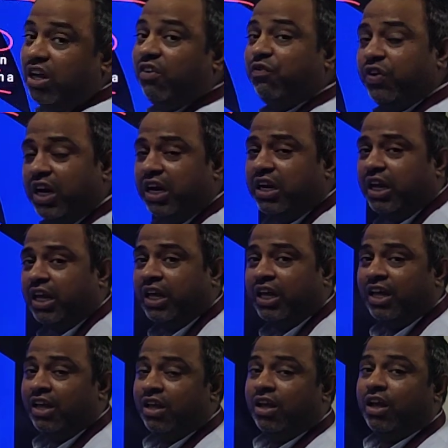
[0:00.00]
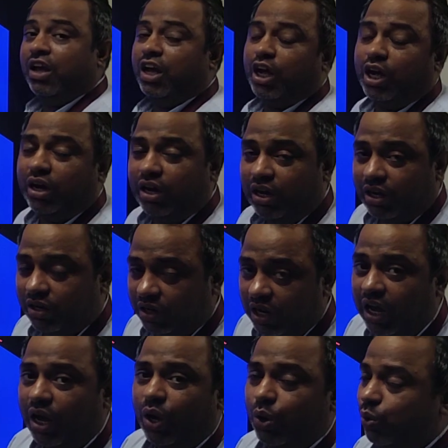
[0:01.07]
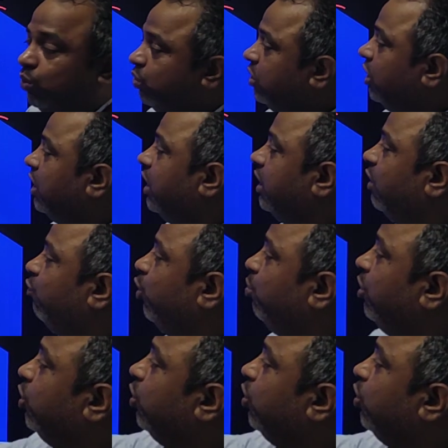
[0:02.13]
Definitely. Now the data will